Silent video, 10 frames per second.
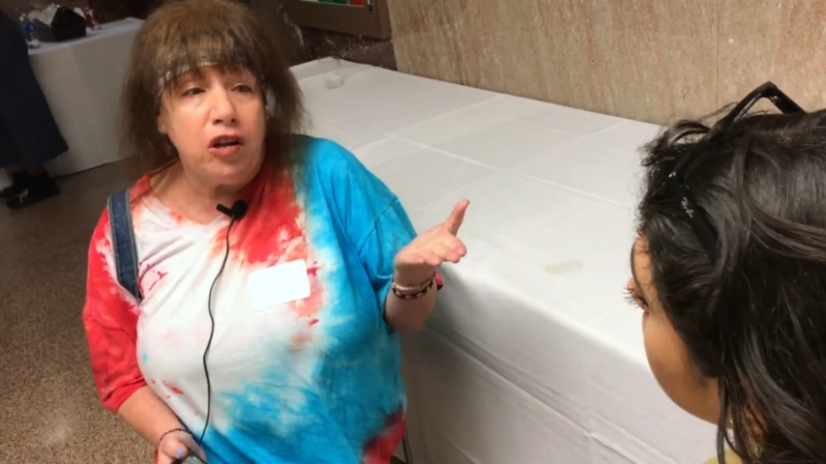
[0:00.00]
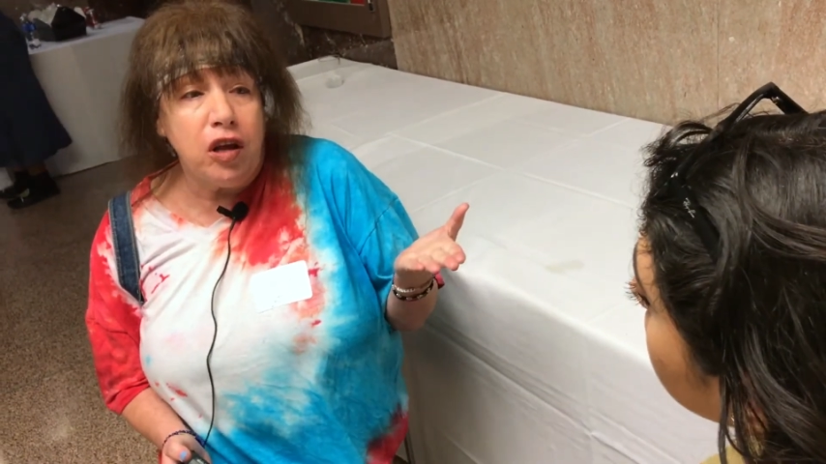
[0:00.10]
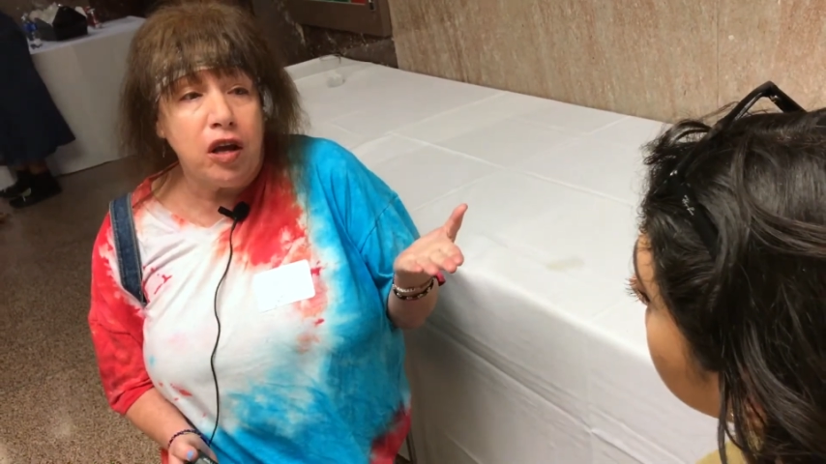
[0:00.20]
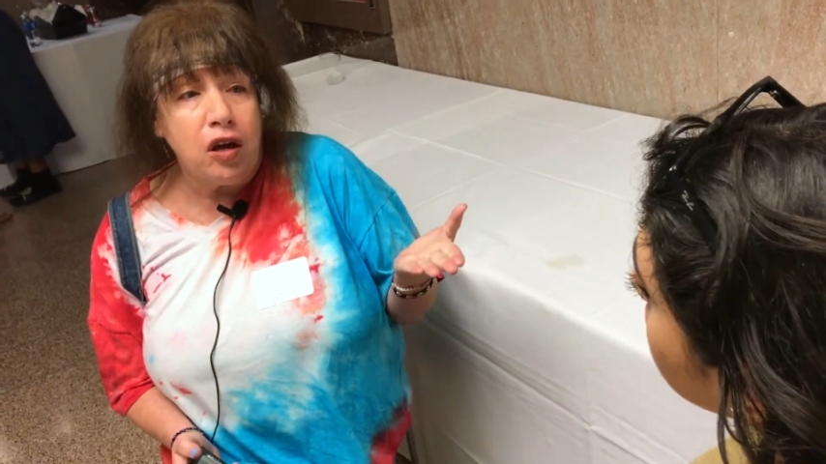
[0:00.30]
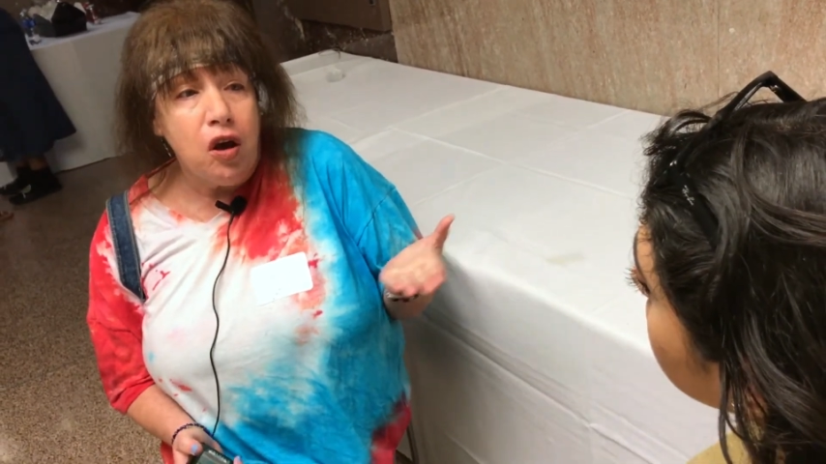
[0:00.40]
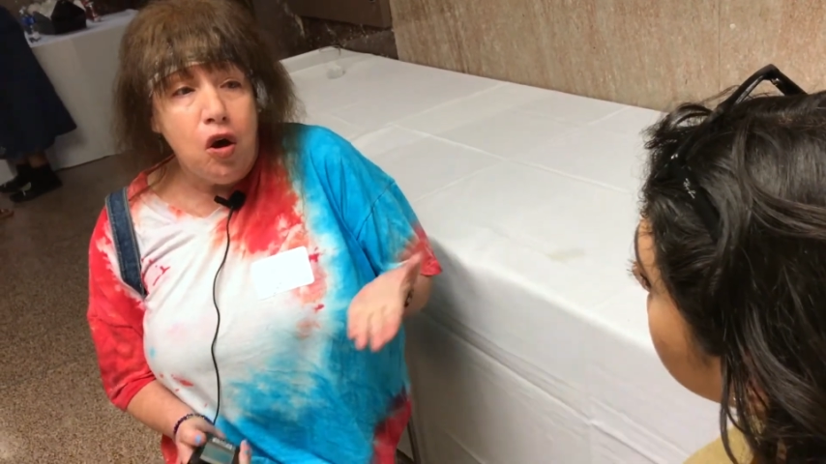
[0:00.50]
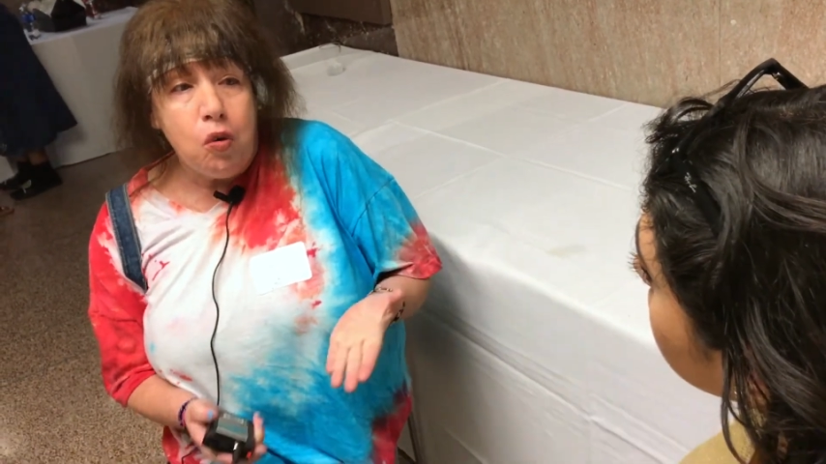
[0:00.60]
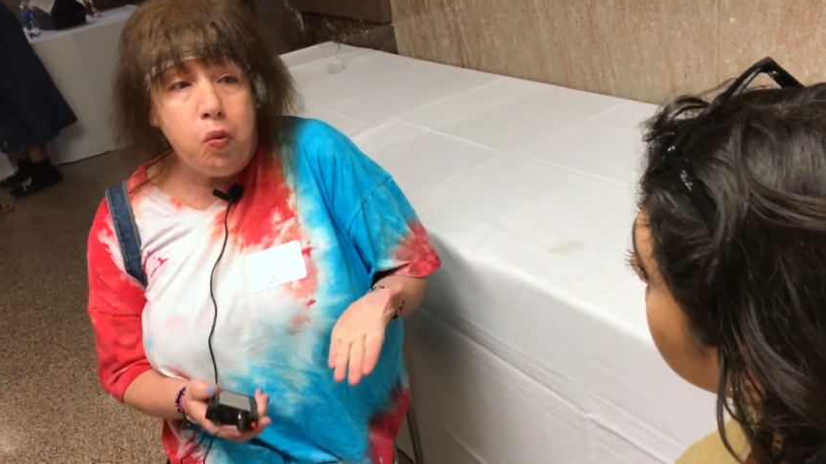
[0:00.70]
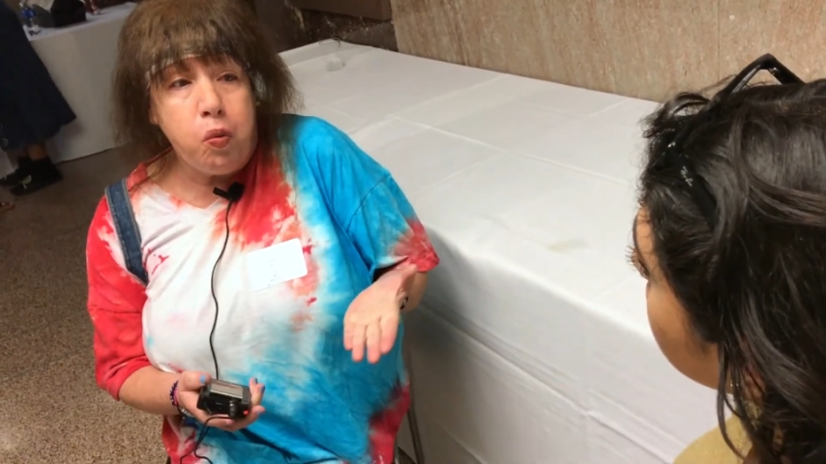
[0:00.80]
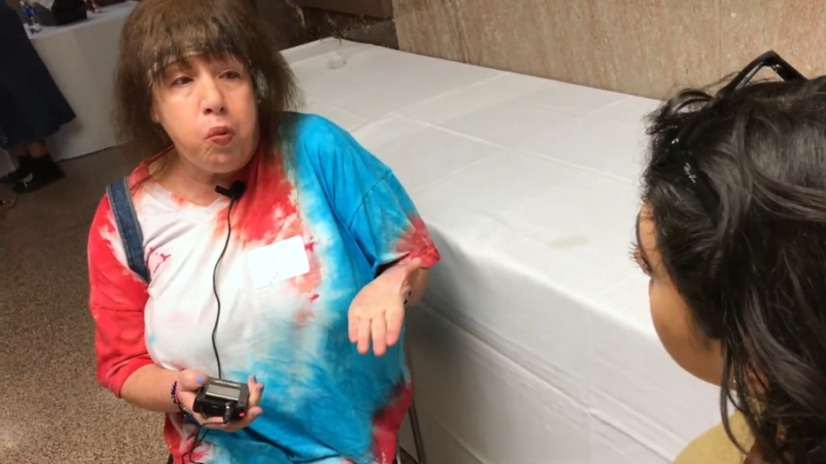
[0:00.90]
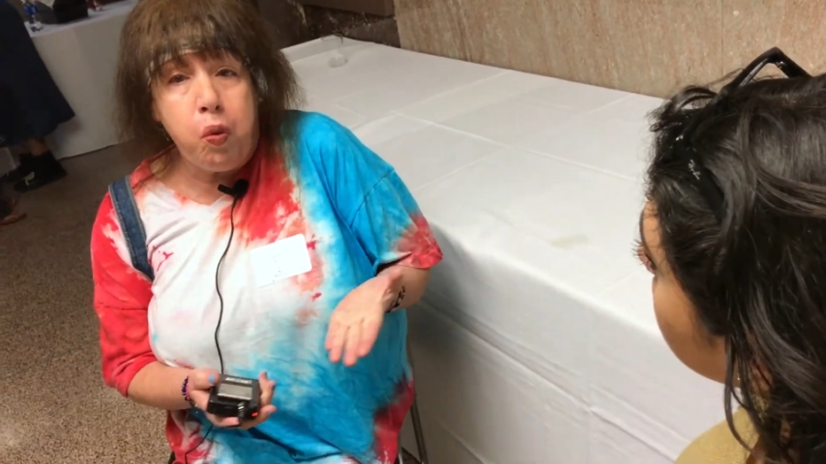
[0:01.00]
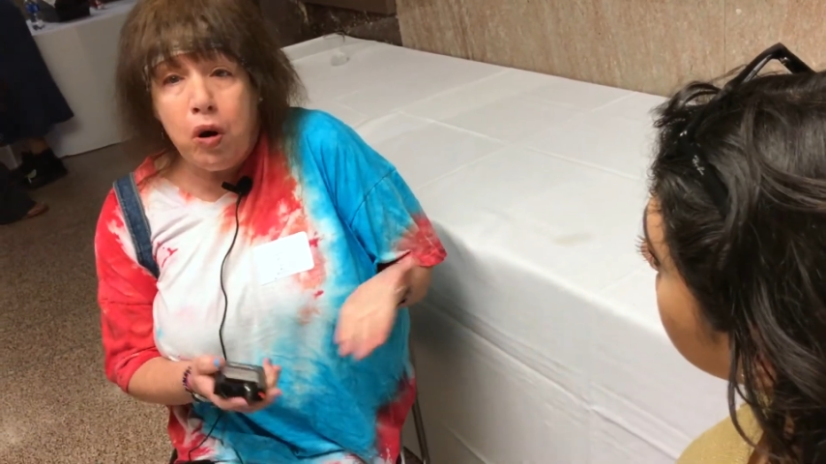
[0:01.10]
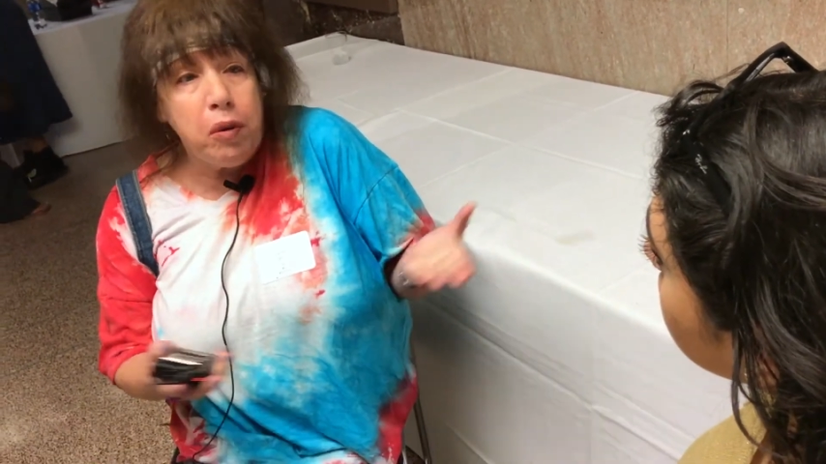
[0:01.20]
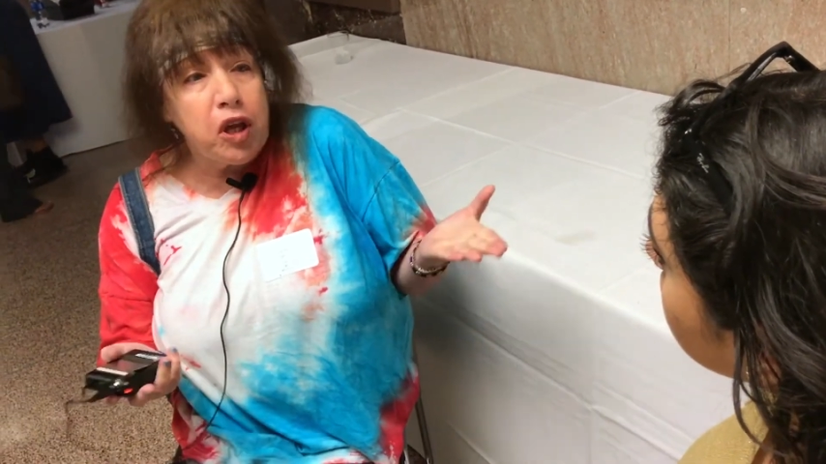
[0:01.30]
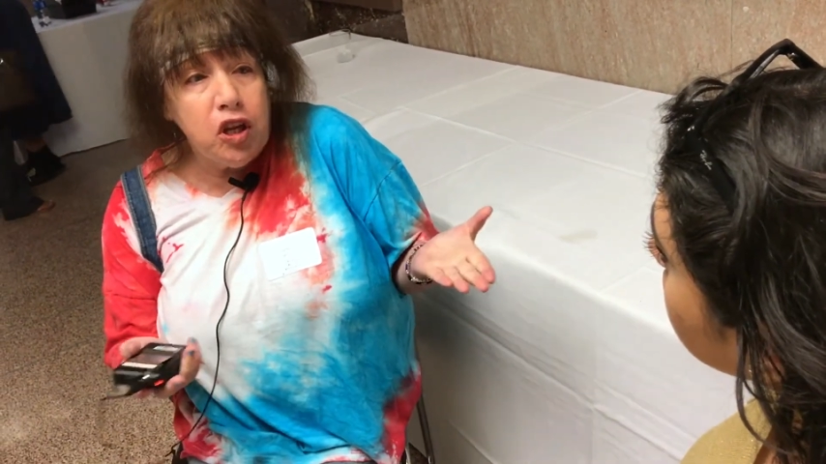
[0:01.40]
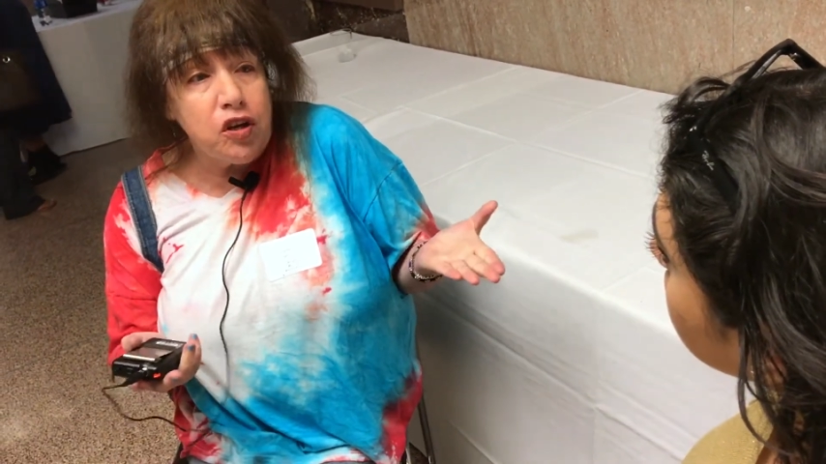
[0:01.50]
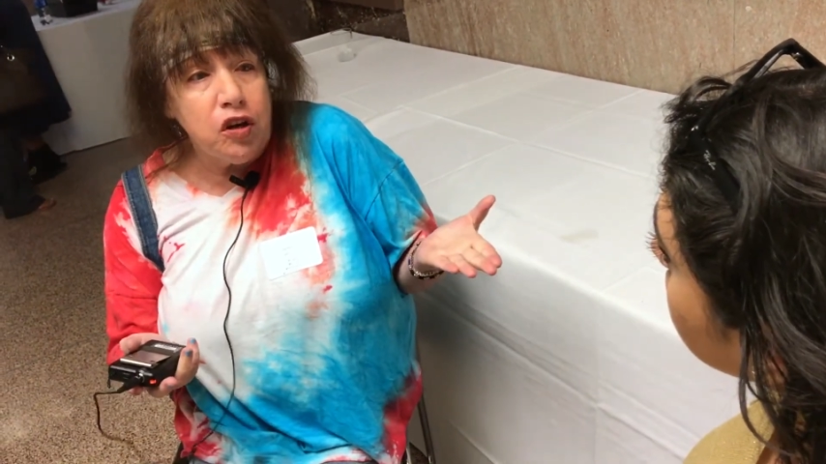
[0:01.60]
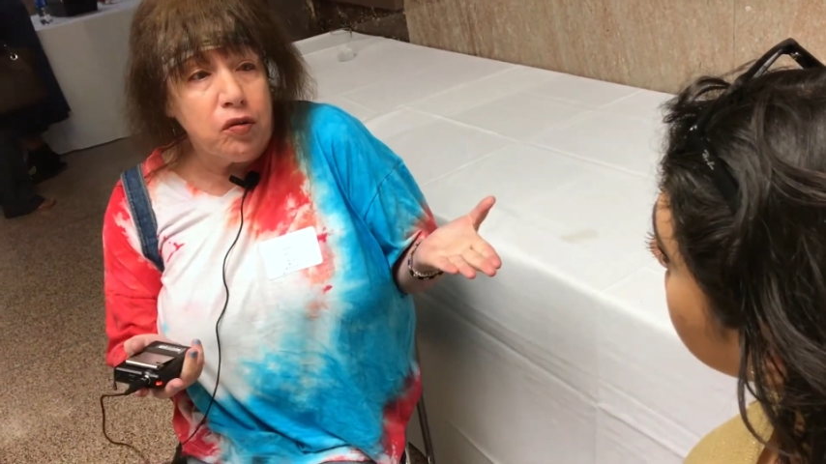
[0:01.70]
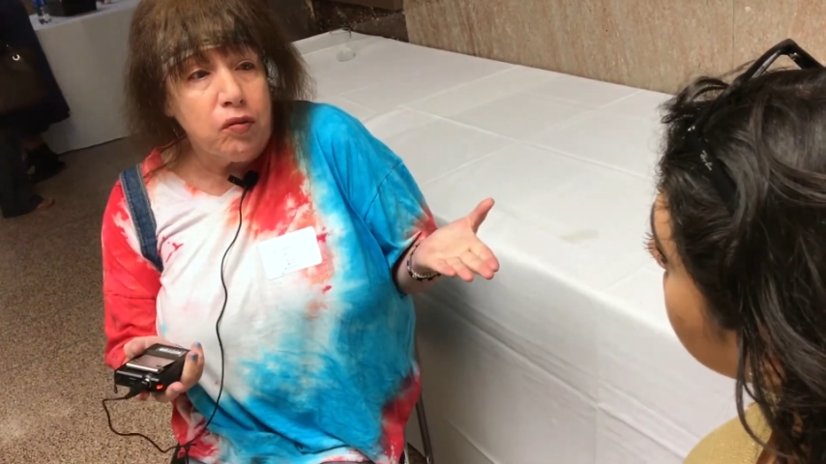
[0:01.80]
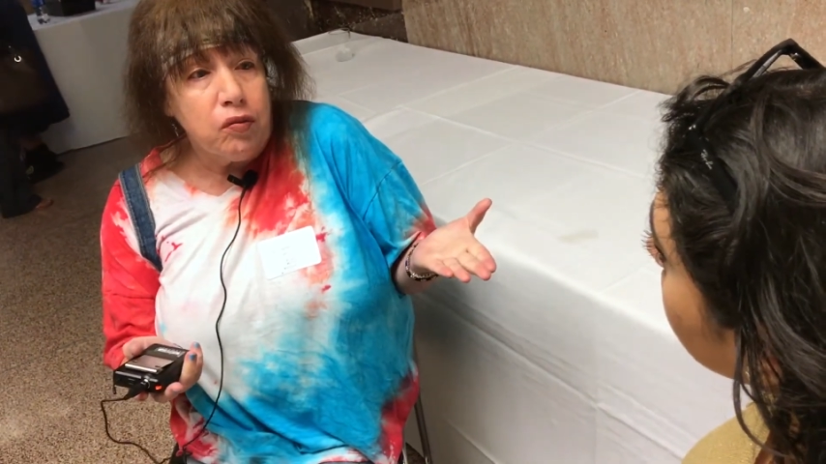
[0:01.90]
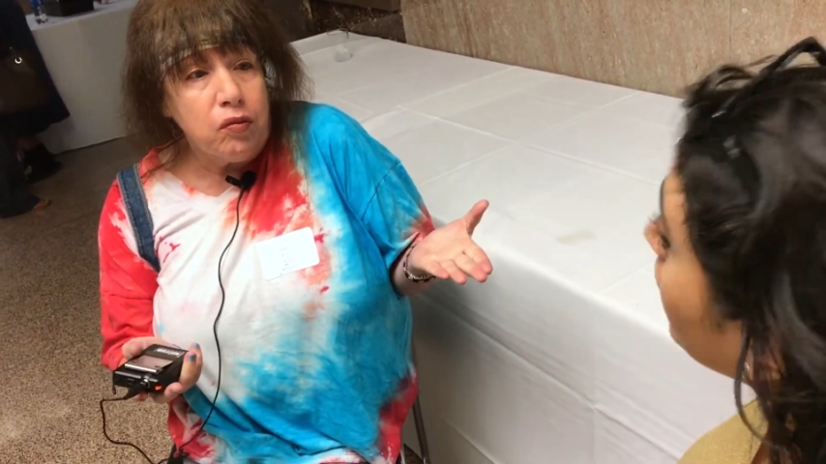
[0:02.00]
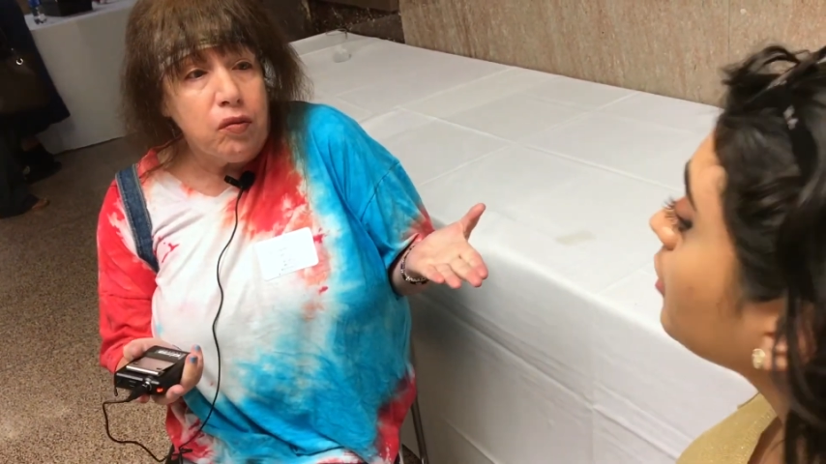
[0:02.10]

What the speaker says: funding, what are we going to do?